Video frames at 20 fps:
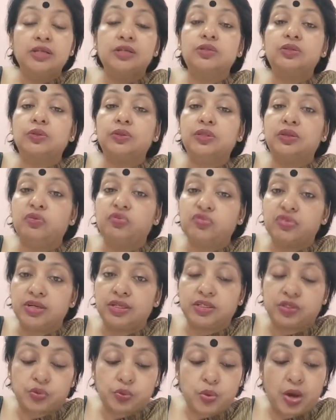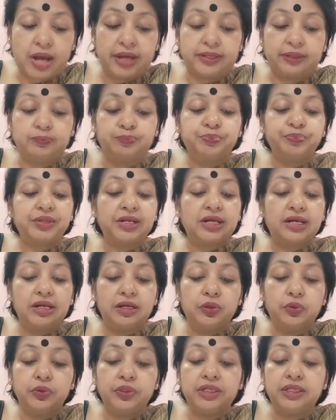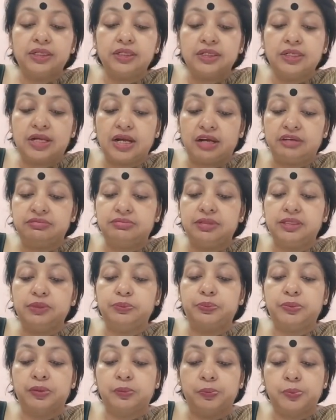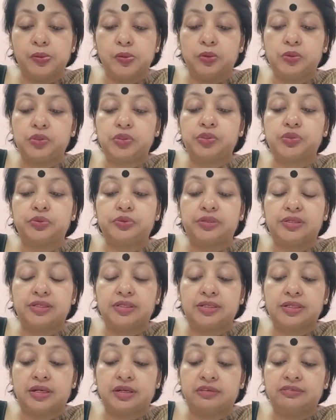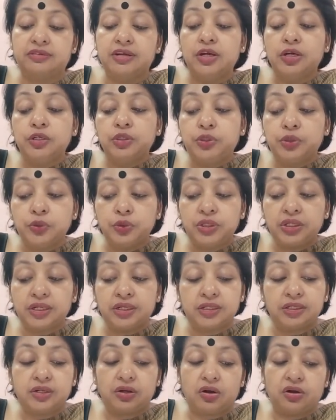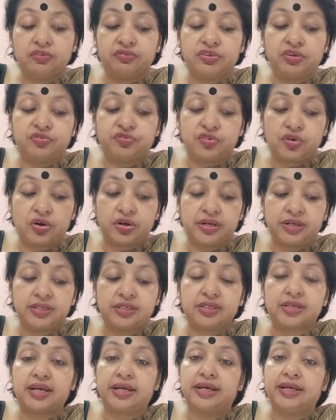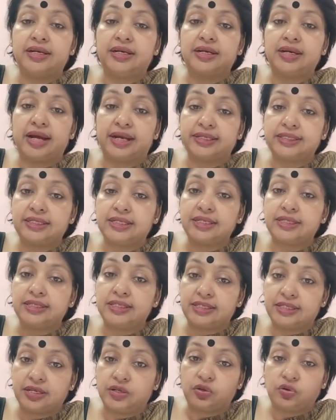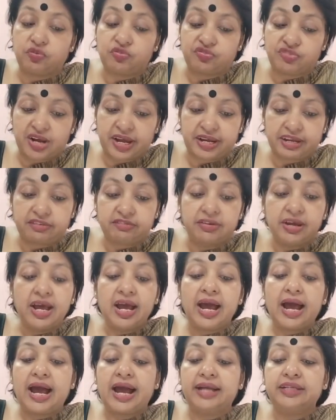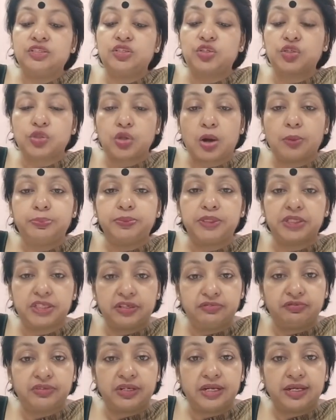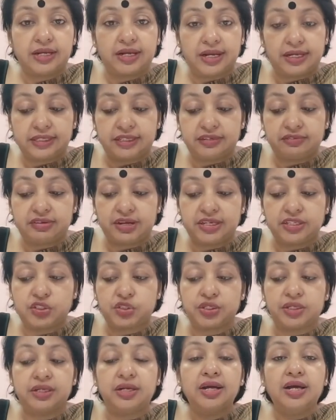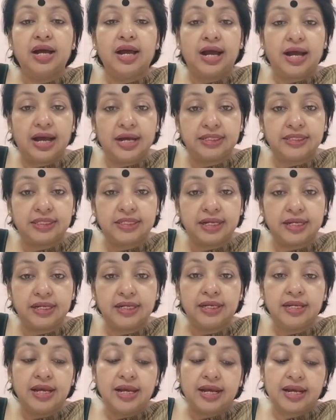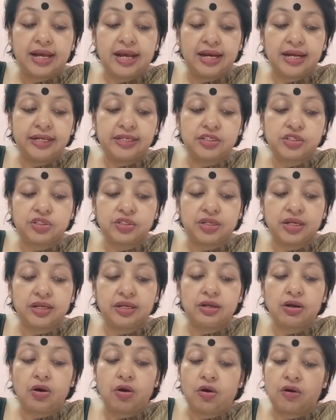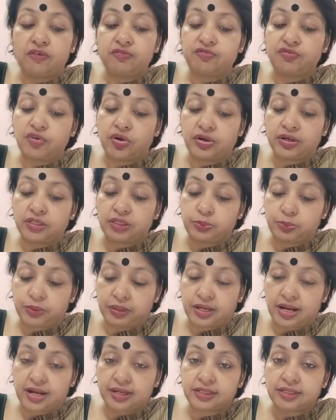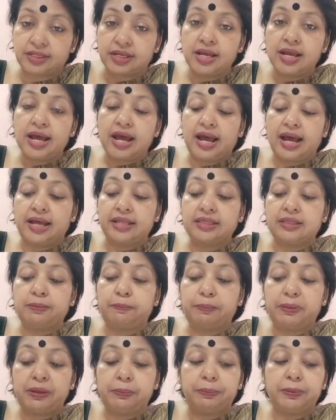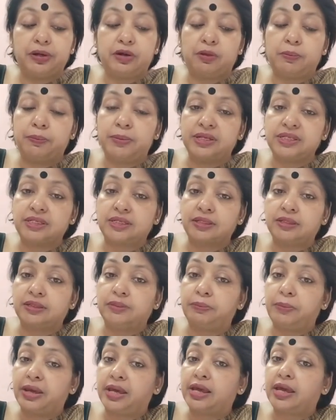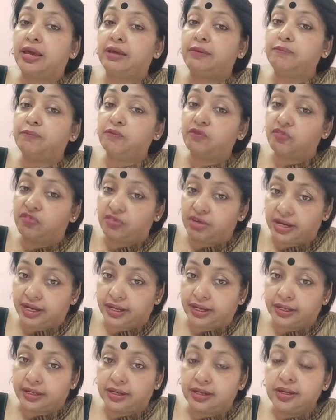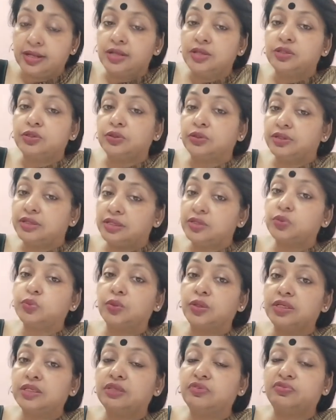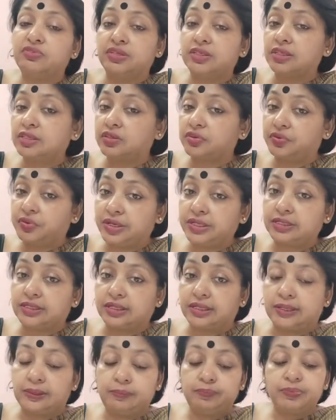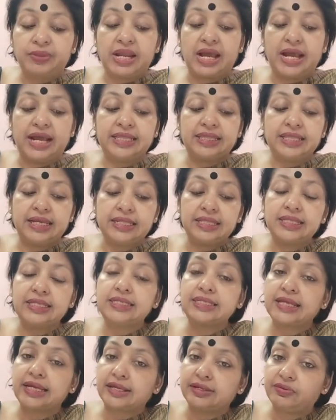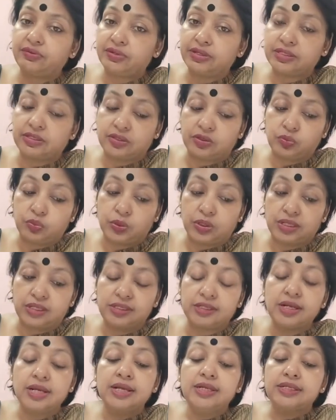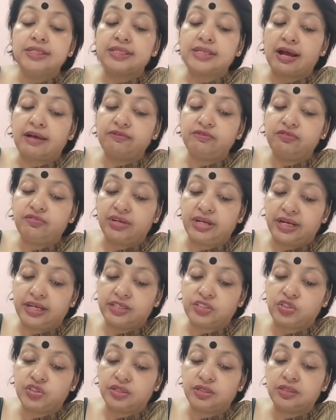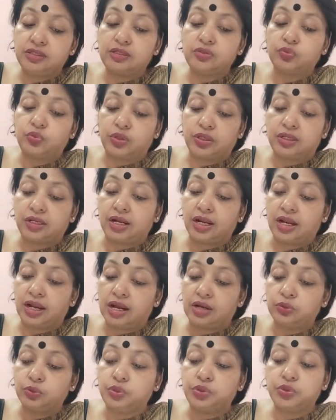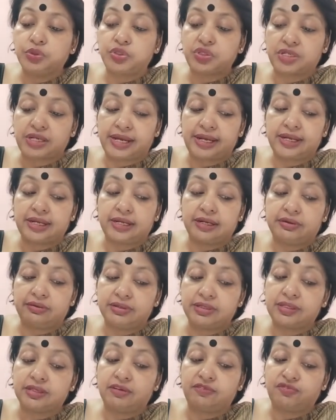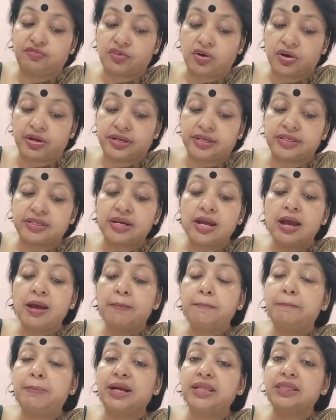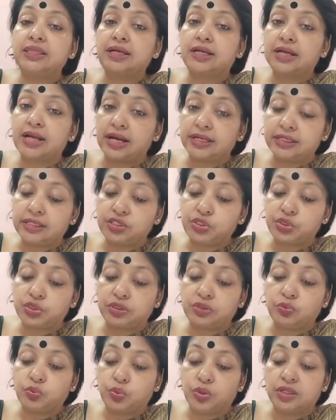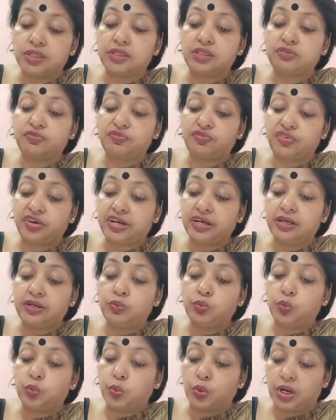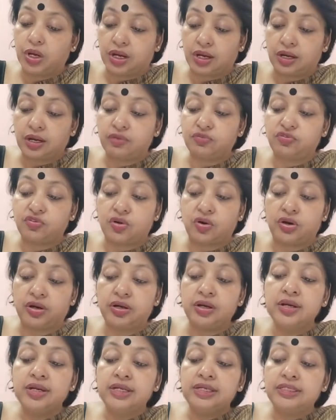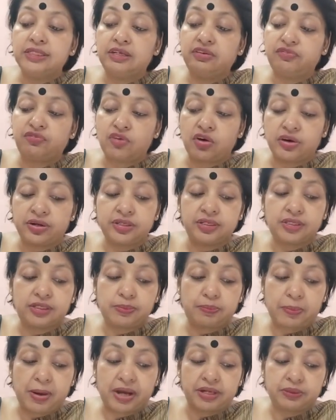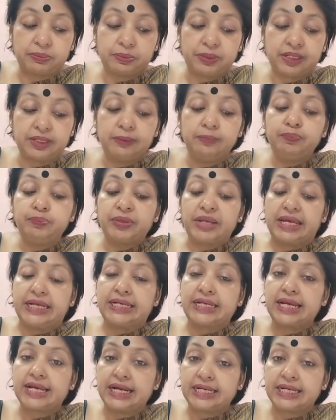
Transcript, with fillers: So the first one, colonial government proposed to reserve two-thirds of the forest in 1905 and stop shifting cultivation, hunting, collecting of forest products and the people of Bastar became worried. So this was first reason. And then the second reason was some villagers were allowed to stay in reserve forest, but the condition was free work for the forest department in